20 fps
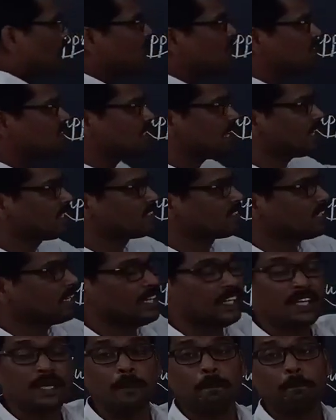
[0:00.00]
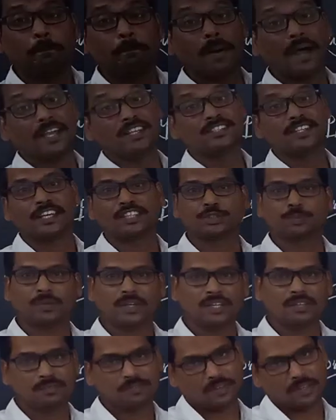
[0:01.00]
one sex in
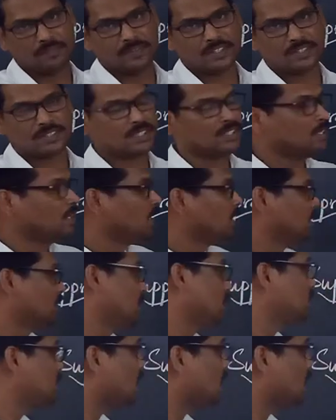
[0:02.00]
bisexual flowers. There